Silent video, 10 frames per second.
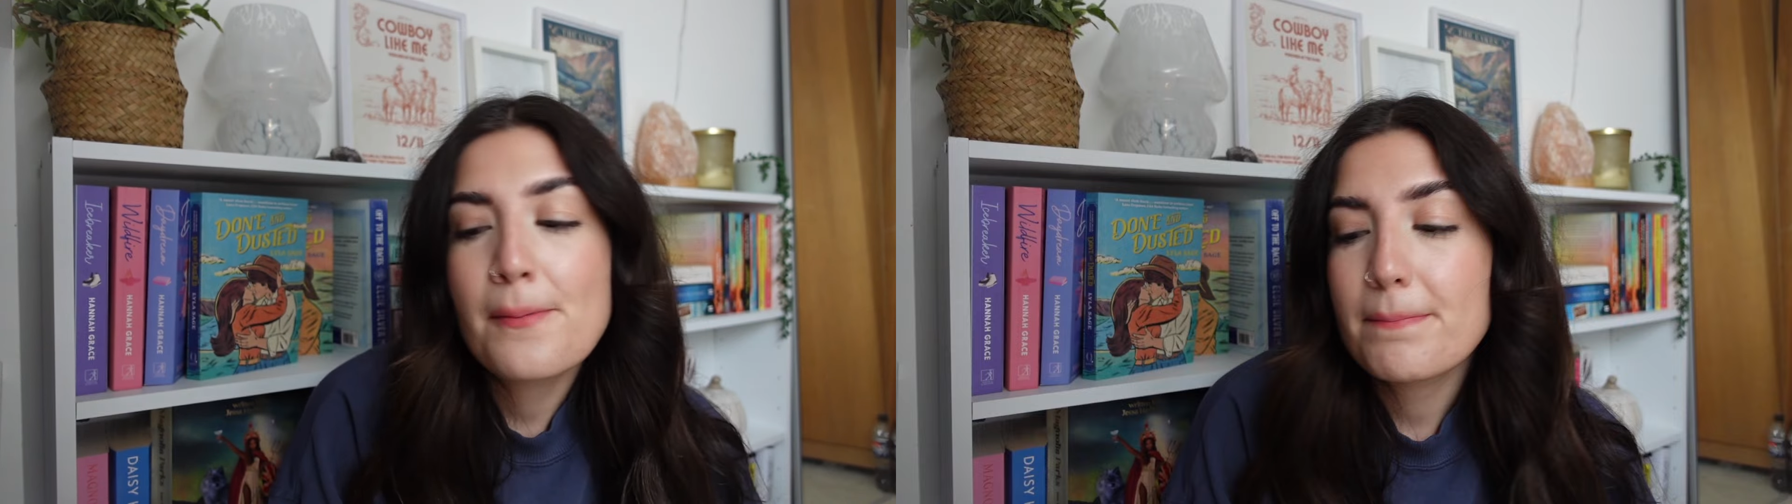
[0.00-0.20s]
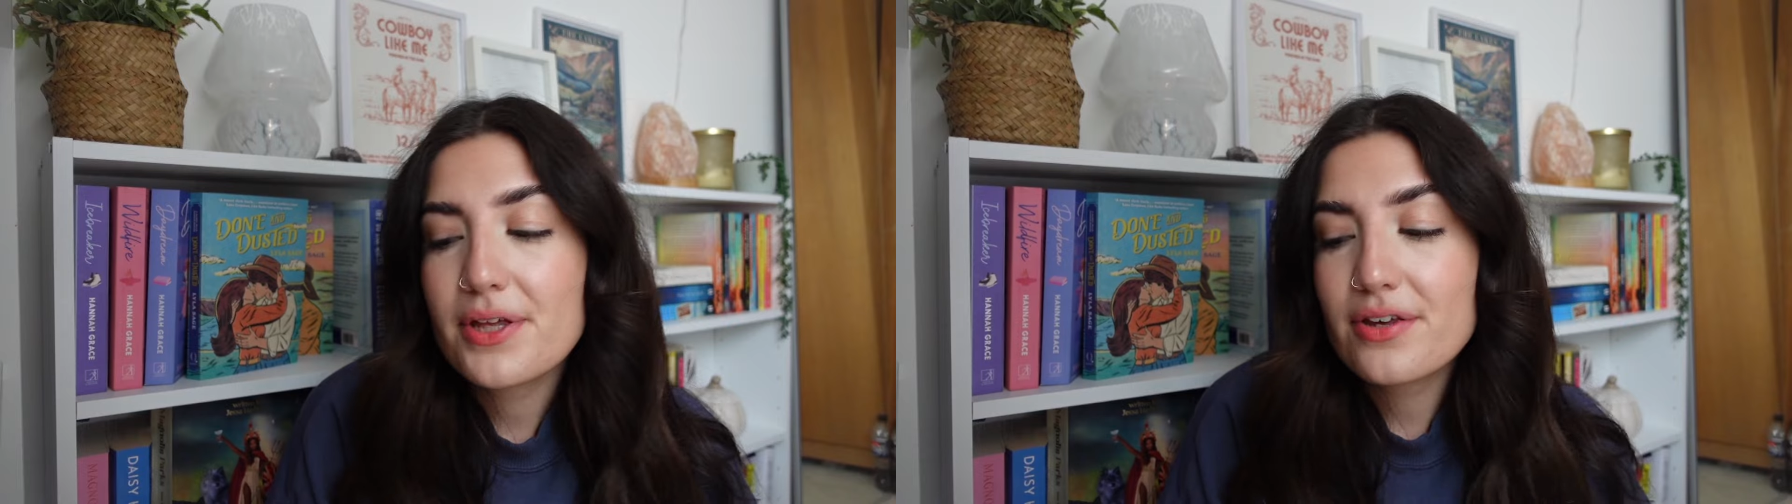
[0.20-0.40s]

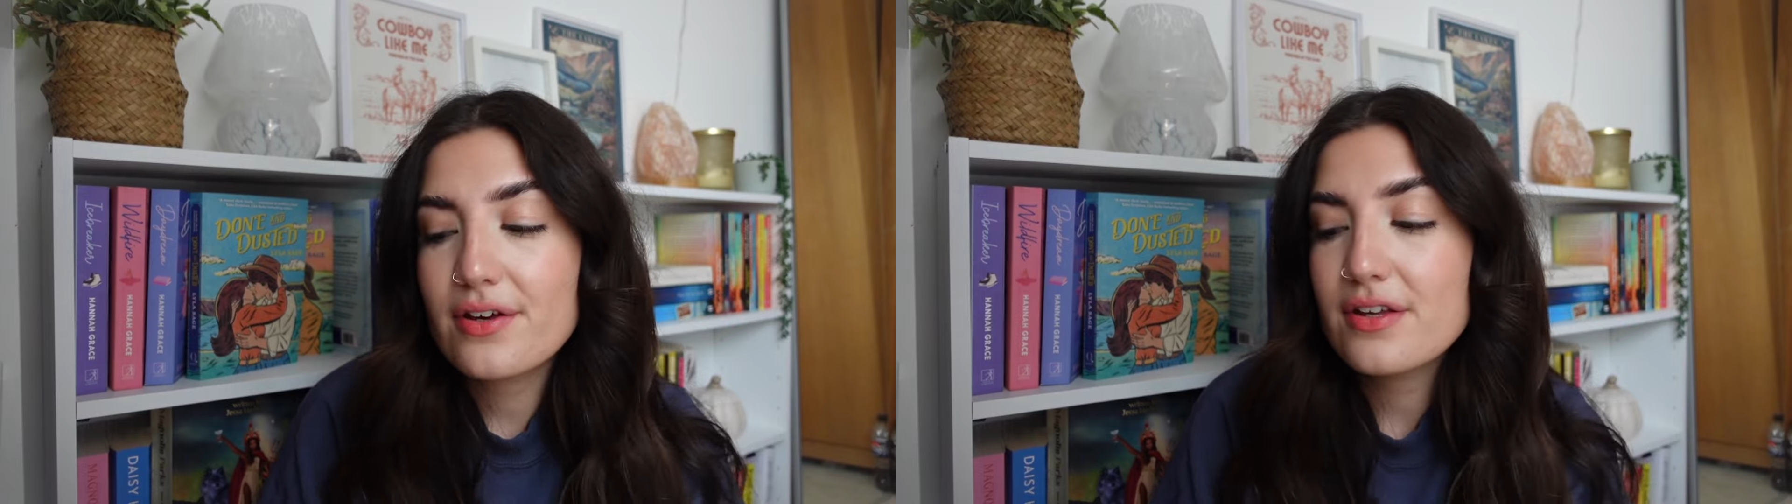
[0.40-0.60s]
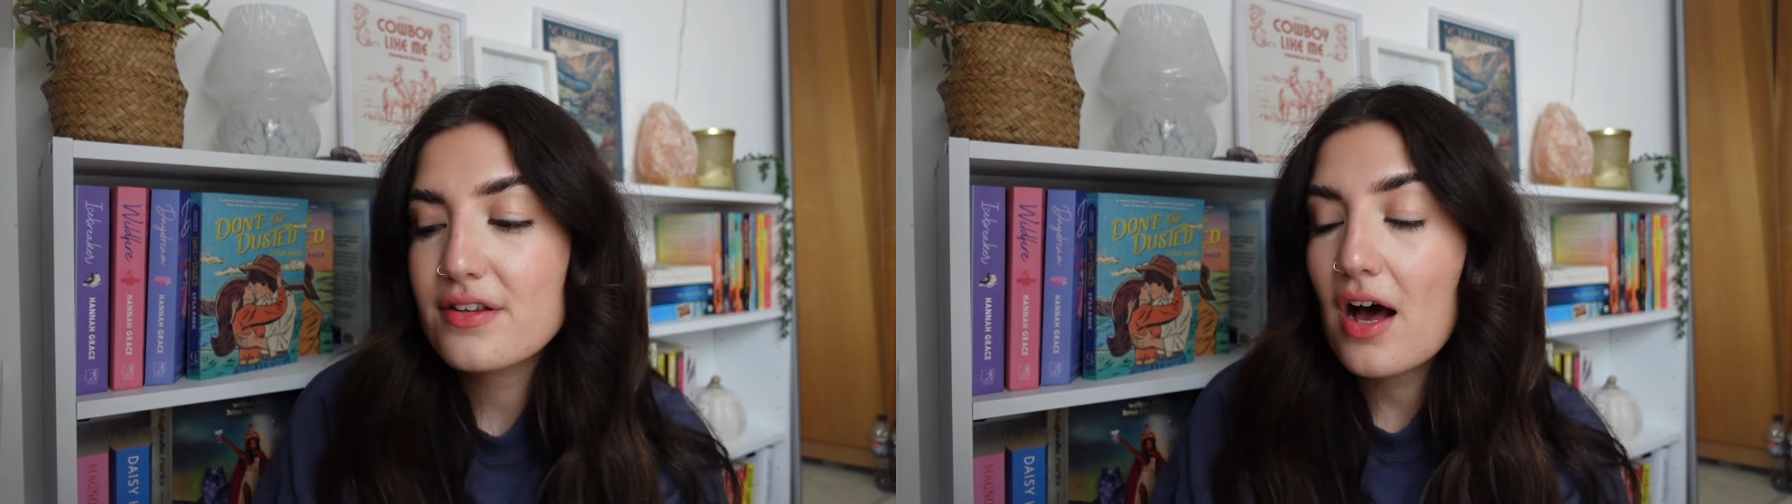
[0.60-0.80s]

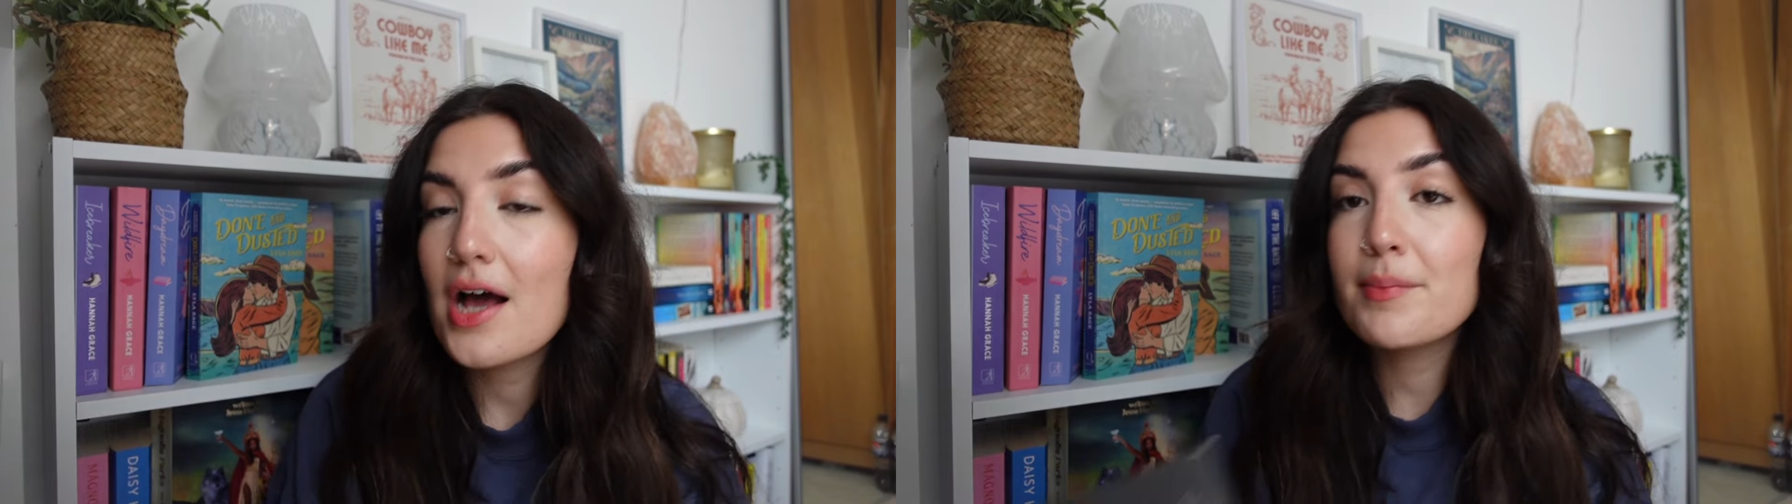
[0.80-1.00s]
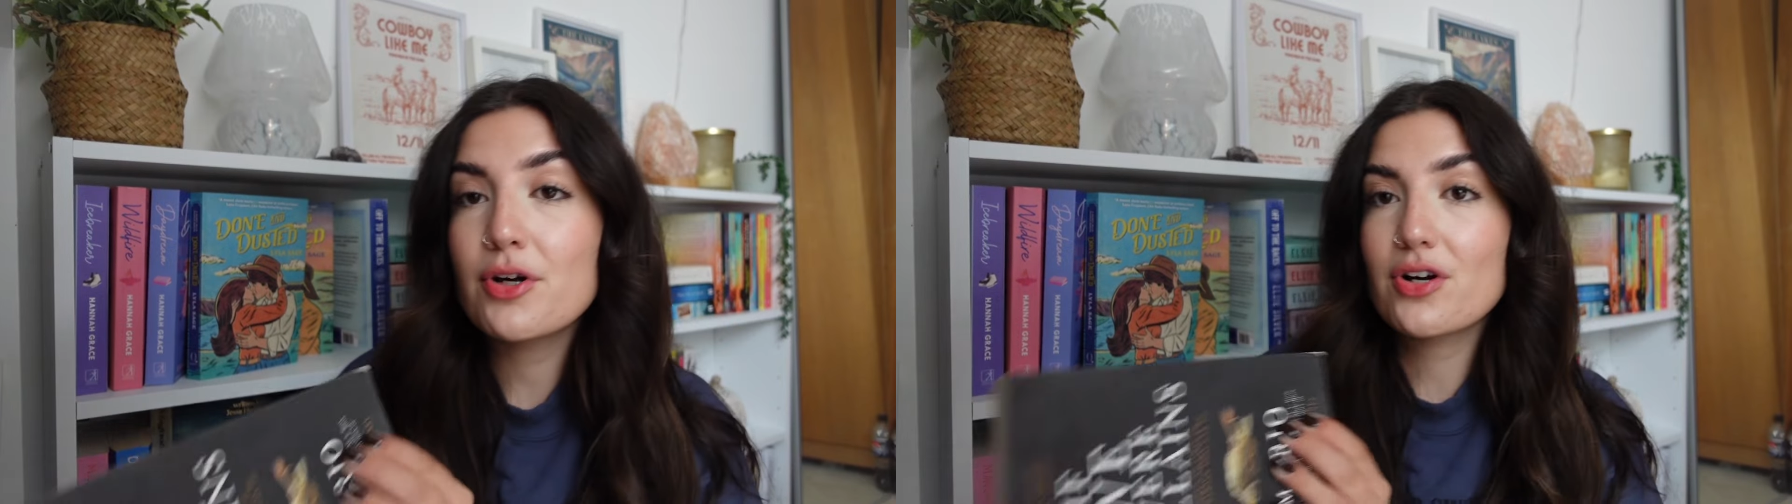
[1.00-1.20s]
because
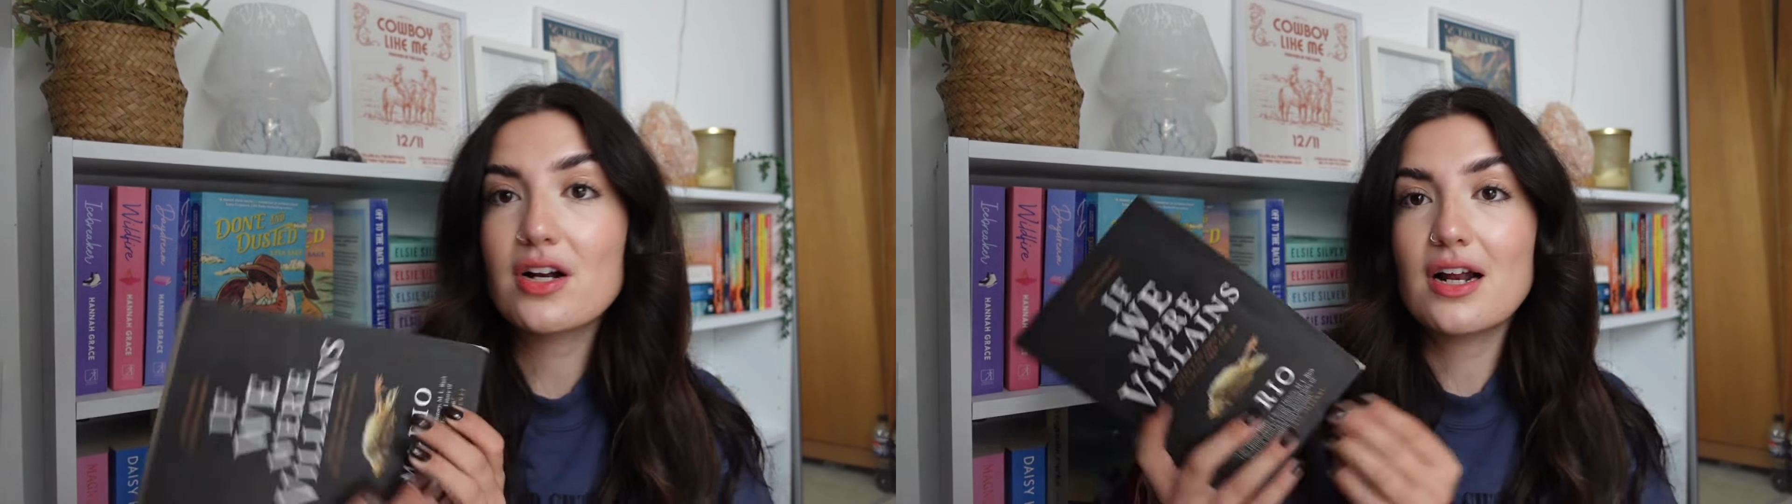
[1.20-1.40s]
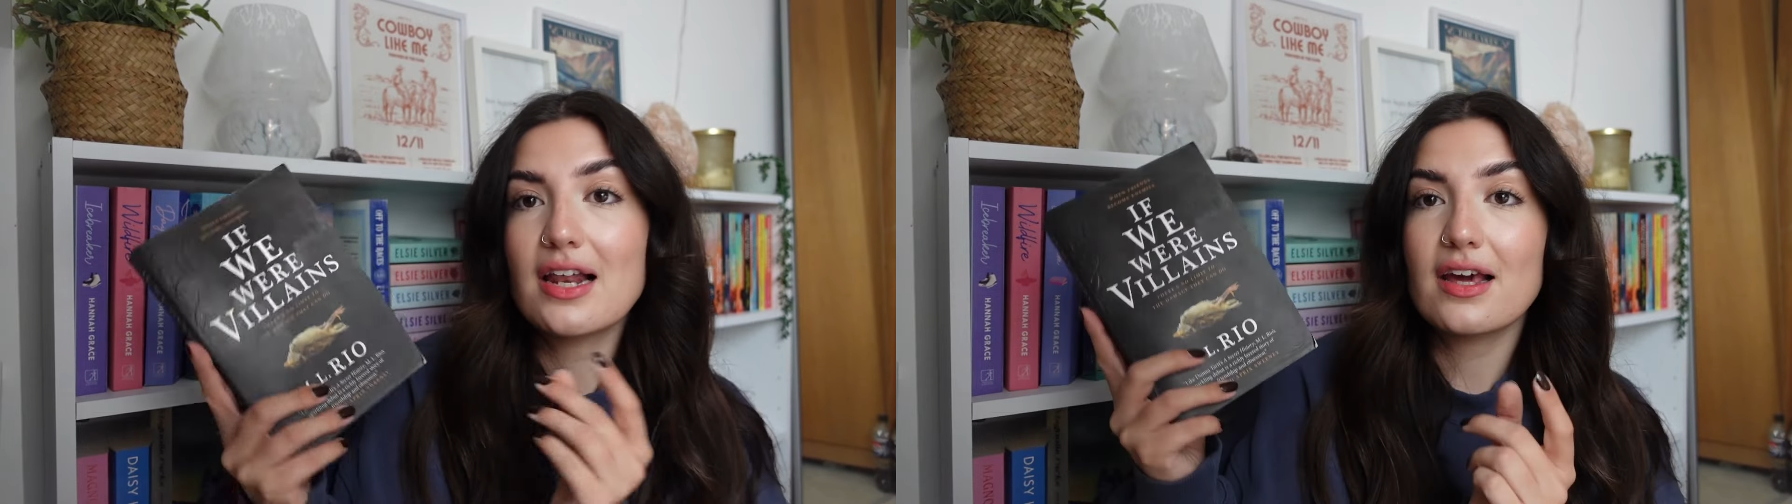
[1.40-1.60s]
I'm not
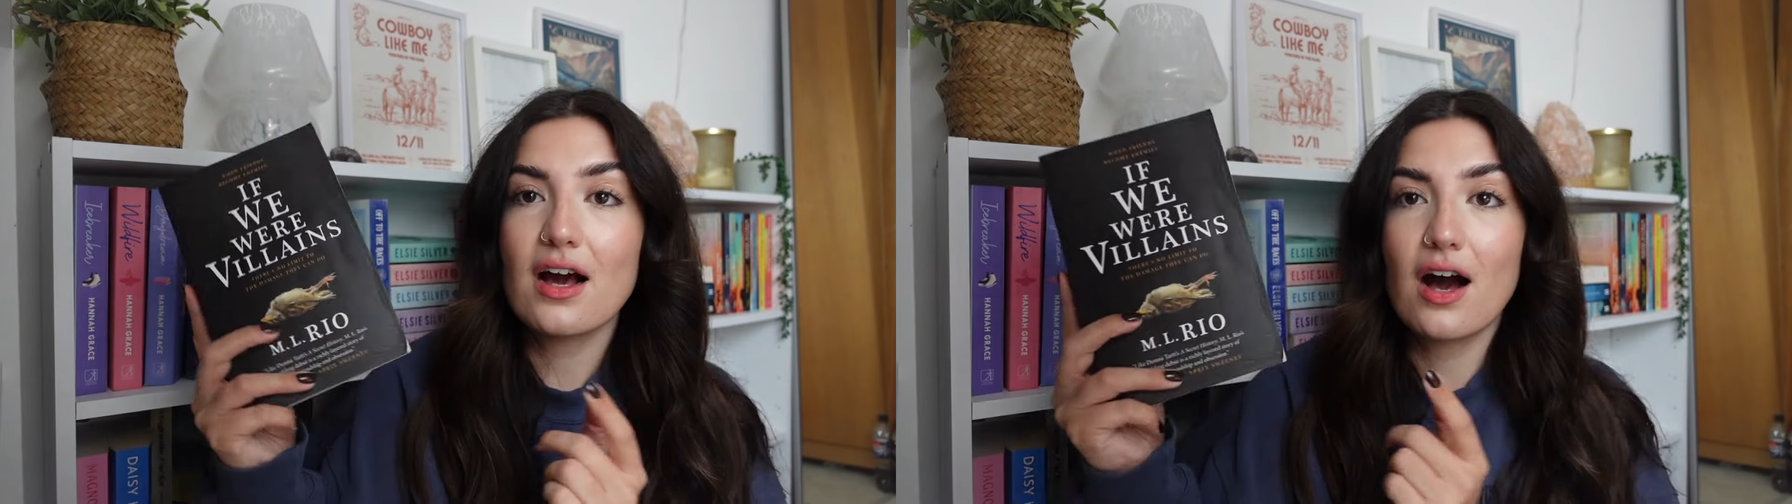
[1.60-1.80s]
gonna lie, like,